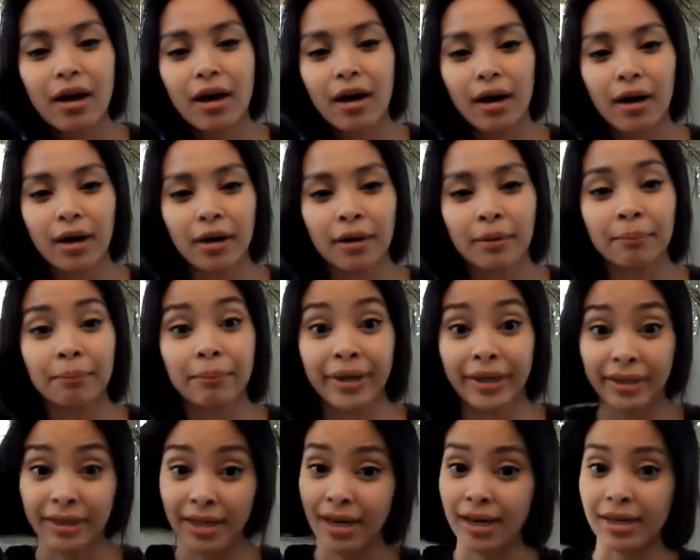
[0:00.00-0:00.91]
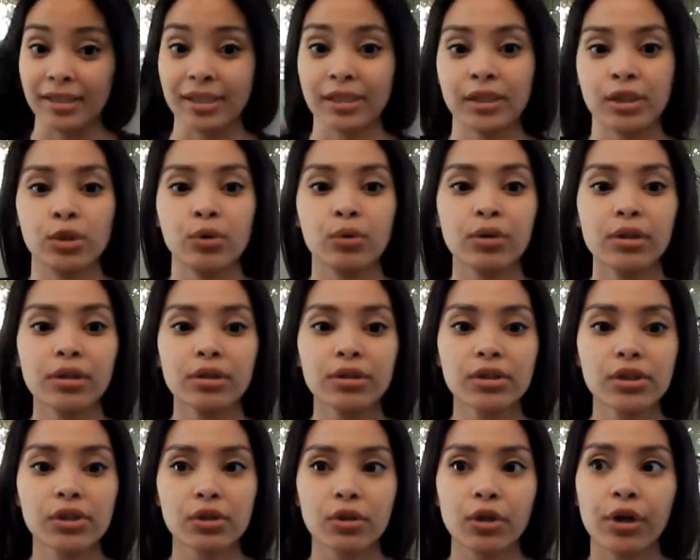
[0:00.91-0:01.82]
But yes, you can
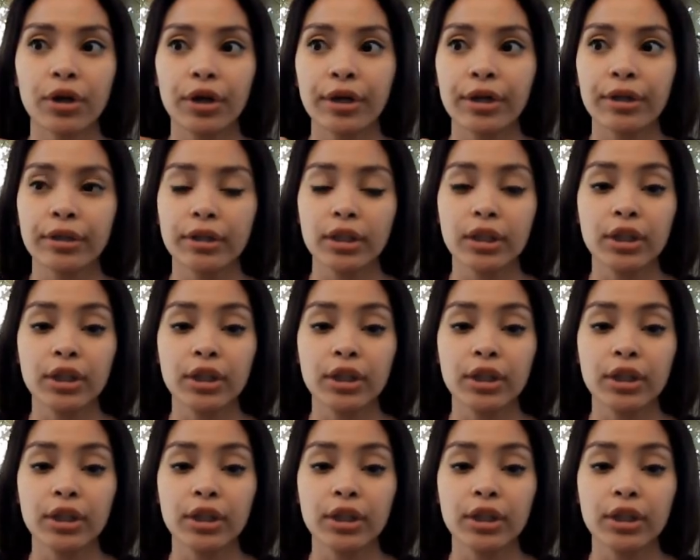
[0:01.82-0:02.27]
start